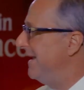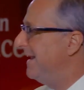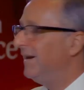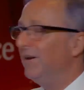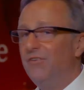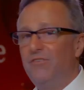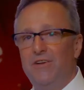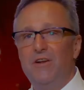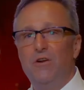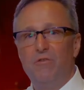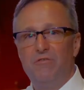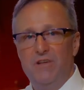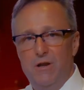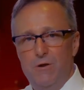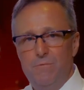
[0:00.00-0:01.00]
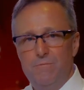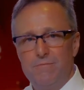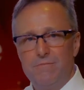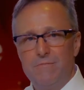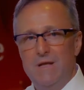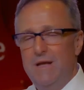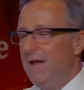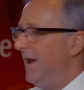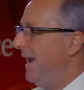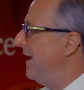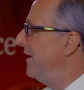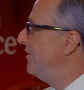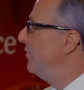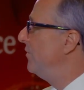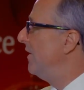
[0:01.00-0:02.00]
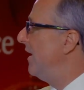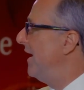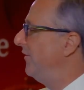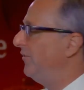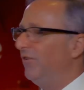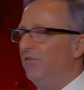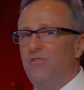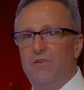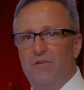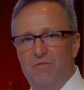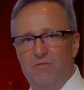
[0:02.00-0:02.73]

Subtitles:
in a single view and utilizes